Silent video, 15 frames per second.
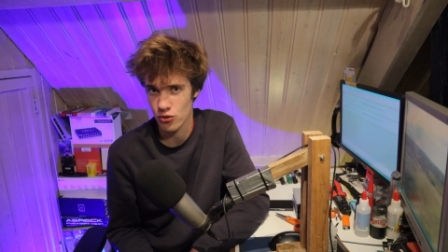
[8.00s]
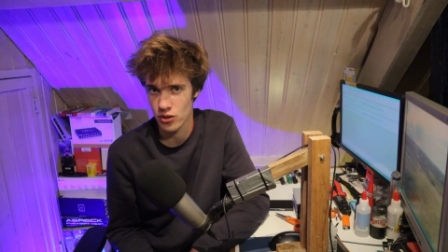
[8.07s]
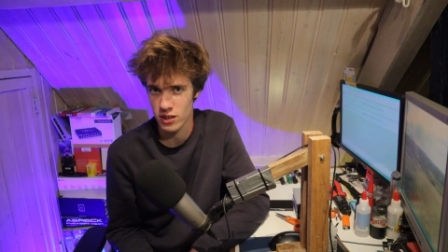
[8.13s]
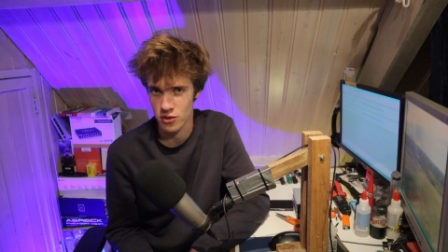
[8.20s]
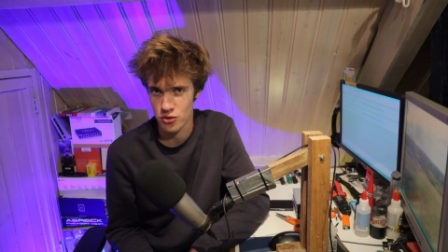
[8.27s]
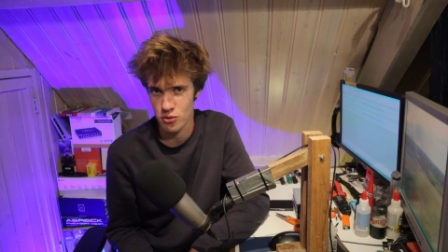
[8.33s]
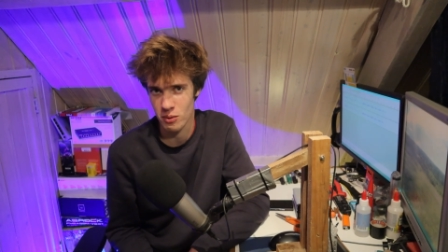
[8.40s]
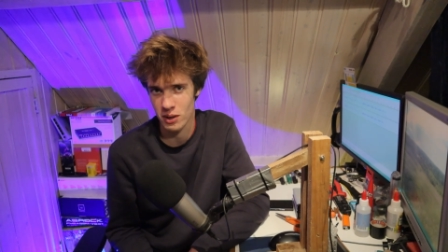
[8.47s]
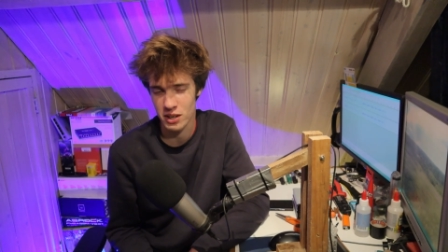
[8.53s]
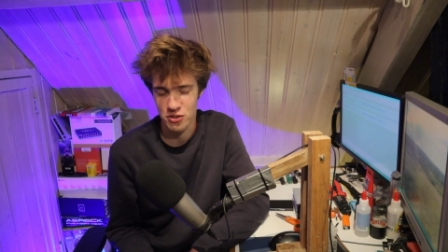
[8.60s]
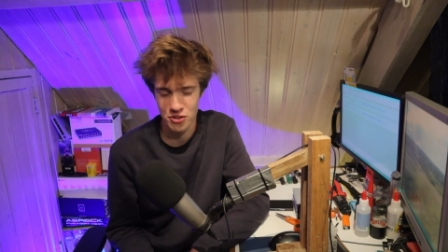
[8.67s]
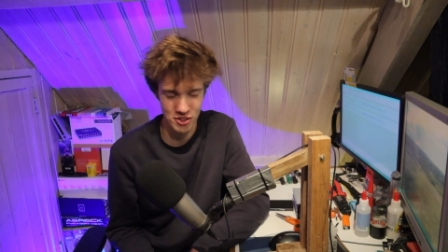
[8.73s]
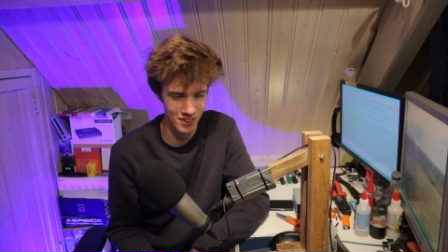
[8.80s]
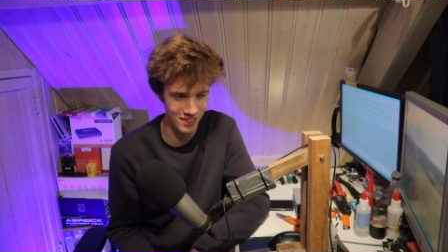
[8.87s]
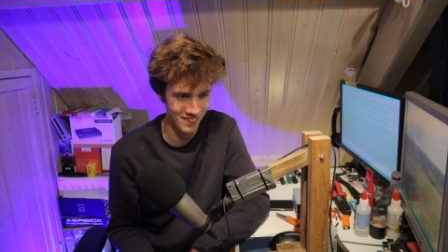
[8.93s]

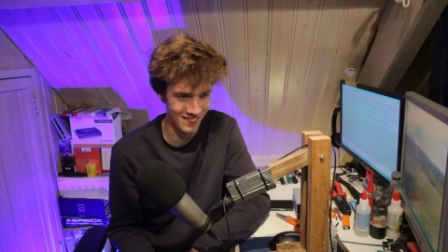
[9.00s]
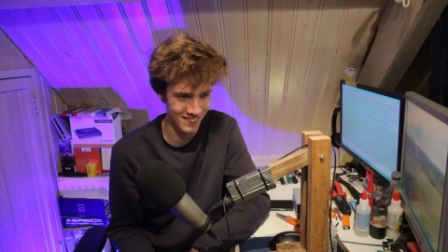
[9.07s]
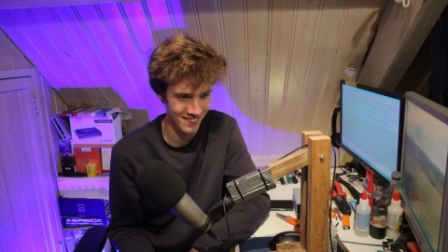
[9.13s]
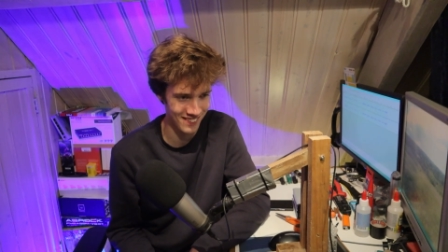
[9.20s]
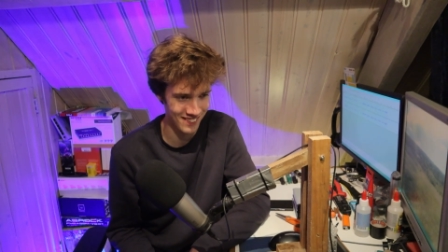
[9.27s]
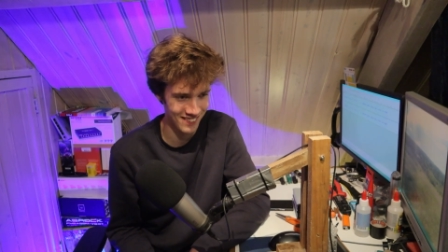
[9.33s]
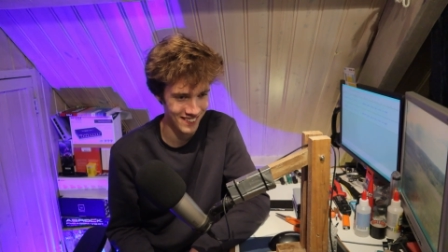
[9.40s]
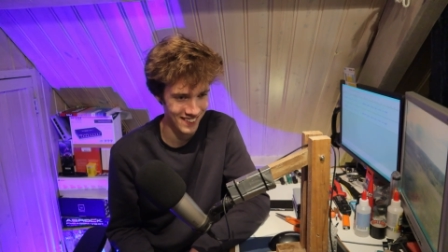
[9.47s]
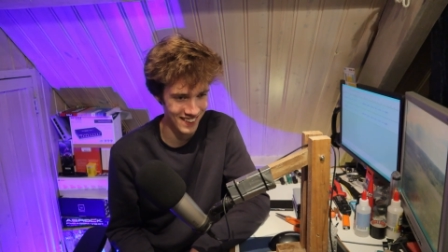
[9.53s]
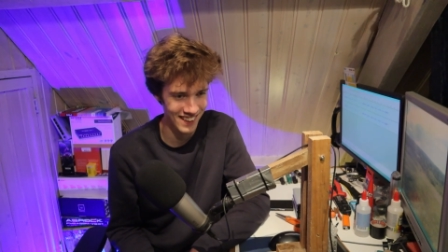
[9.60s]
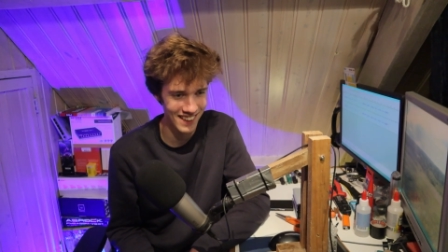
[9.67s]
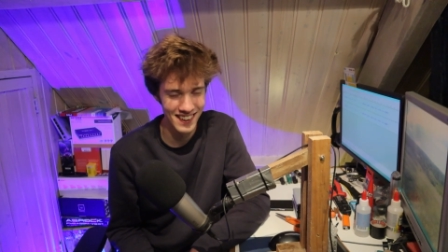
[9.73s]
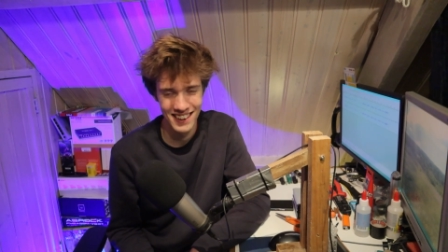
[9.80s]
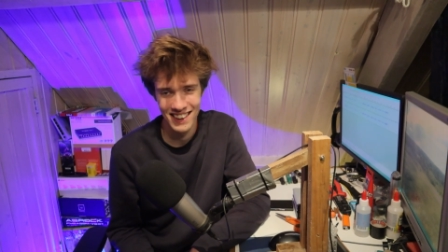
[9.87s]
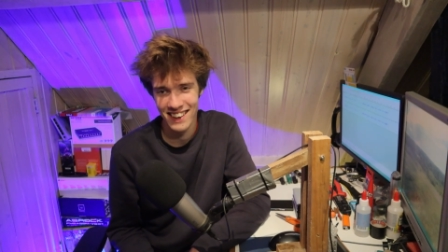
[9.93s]
situation.
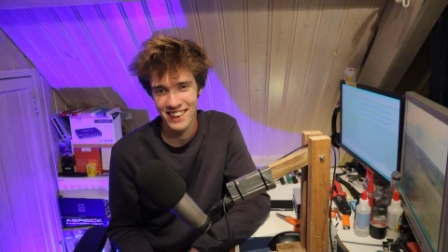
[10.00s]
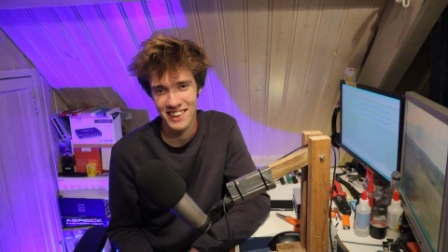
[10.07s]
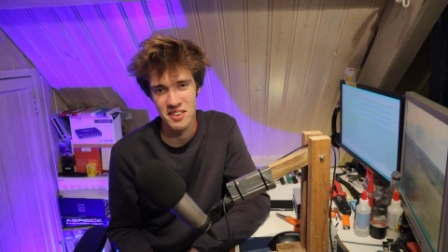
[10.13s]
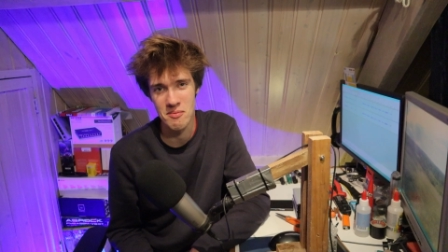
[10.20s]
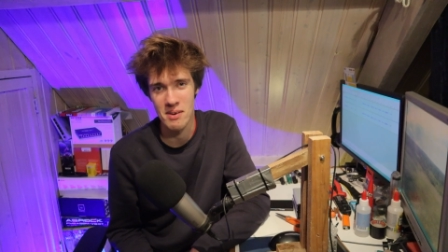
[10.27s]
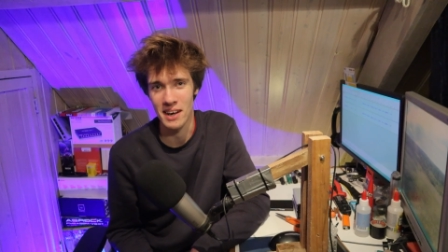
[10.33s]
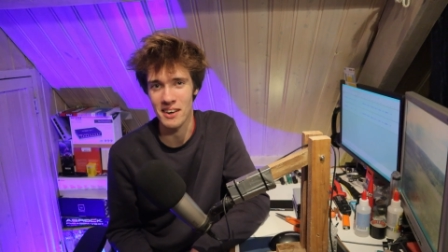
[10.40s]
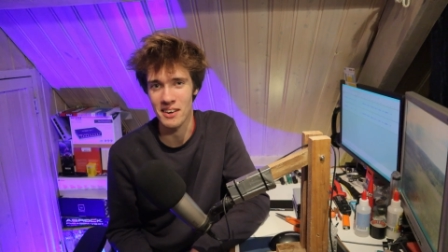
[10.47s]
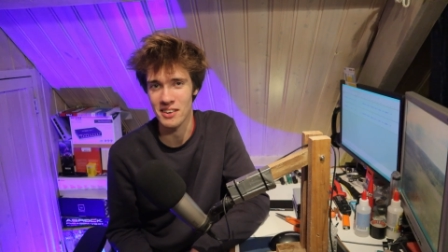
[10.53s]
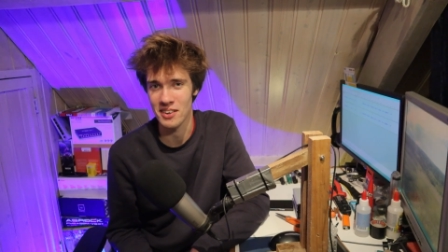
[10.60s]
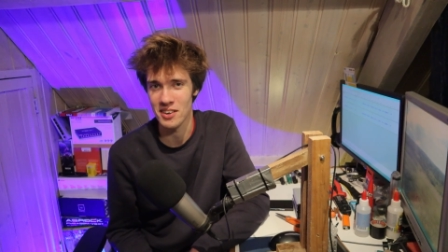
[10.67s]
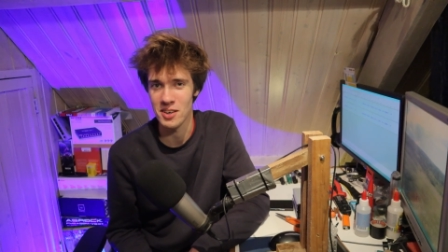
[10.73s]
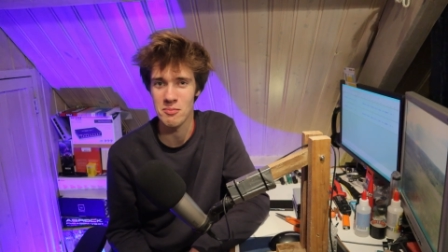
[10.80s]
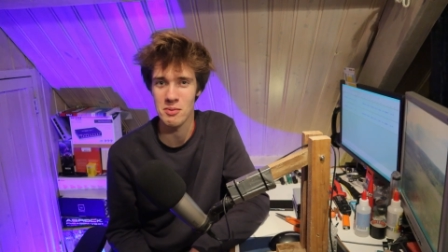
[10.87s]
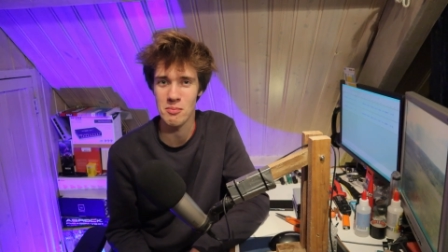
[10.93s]
Man, I
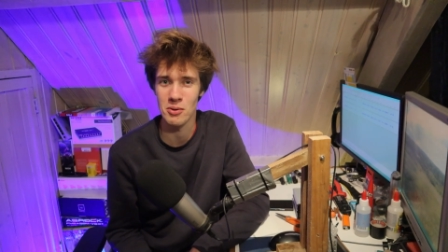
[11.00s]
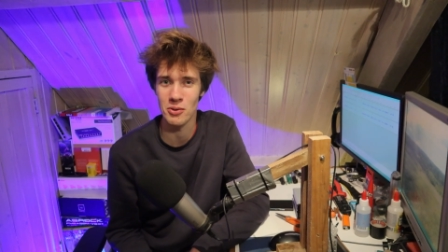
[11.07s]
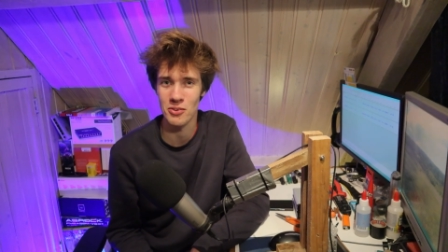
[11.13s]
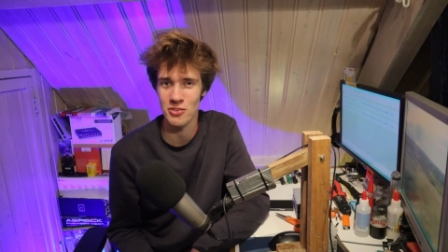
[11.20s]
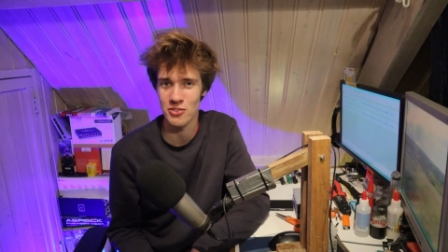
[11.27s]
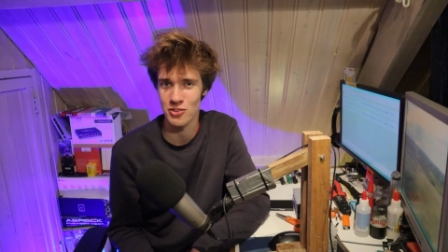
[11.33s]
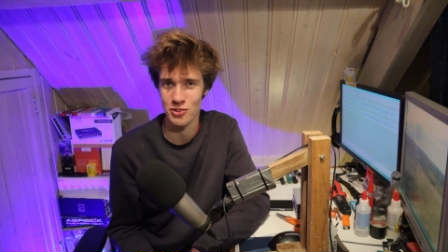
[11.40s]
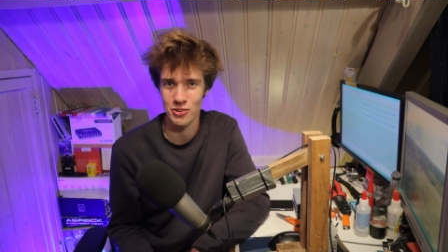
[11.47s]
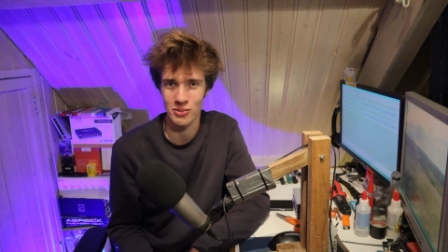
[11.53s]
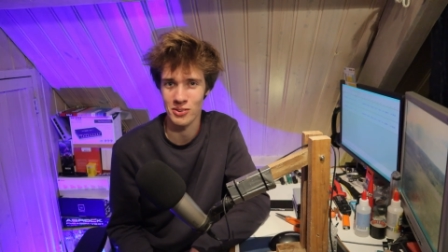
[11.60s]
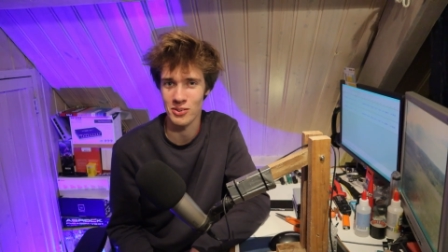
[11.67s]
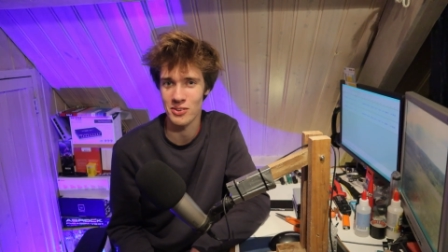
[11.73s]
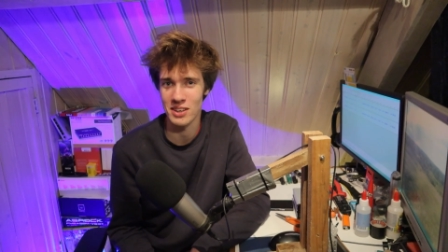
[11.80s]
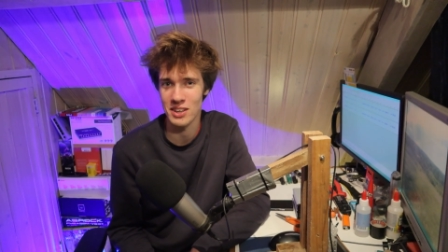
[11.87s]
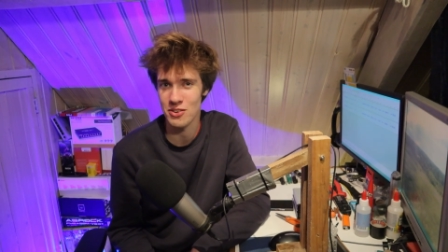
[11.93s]
can't be bothered to do a
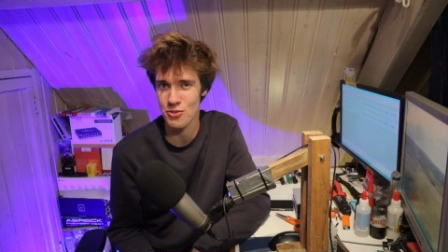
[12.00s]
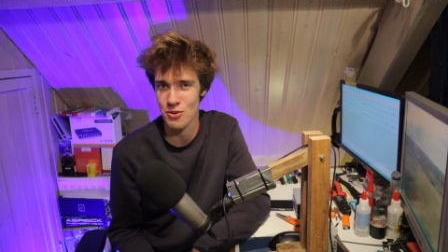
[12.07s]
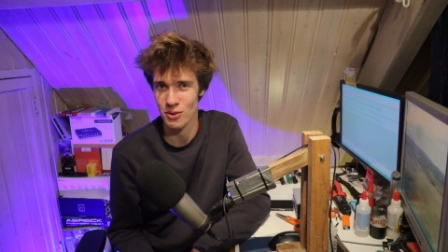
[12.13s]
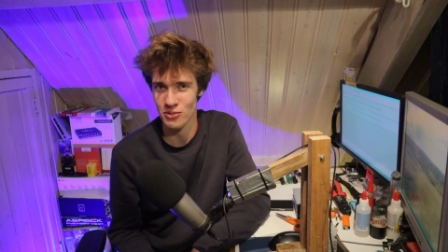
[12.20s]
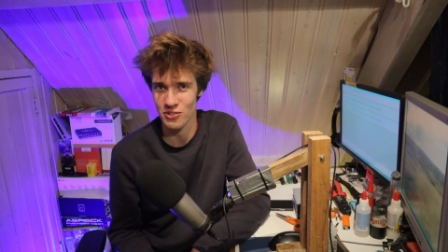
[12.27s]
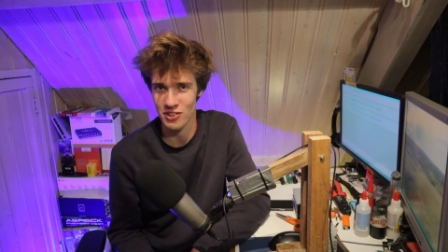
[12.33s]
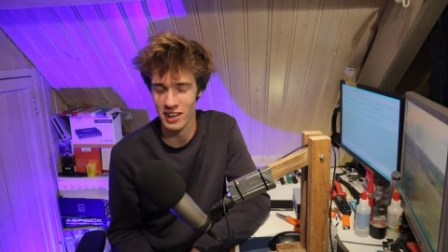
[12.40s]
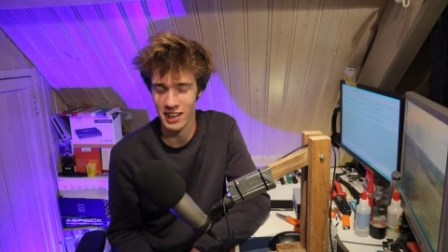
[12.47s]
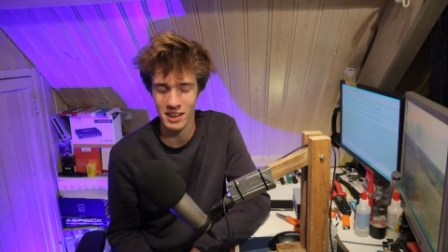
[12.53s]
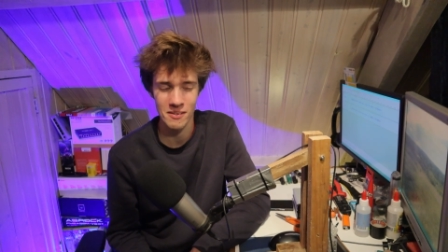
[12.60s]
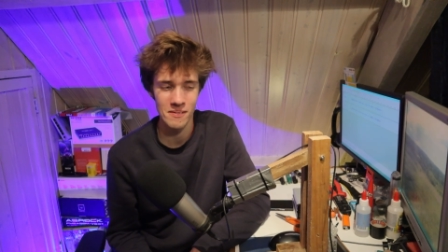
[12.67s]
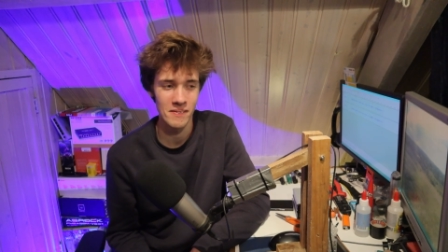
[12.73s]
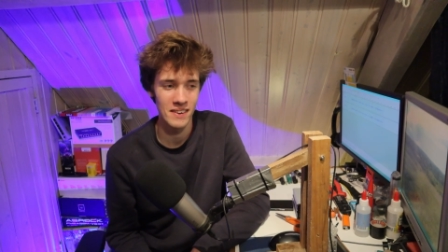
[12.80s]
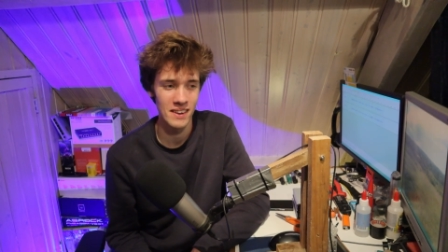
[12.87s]
good intro today.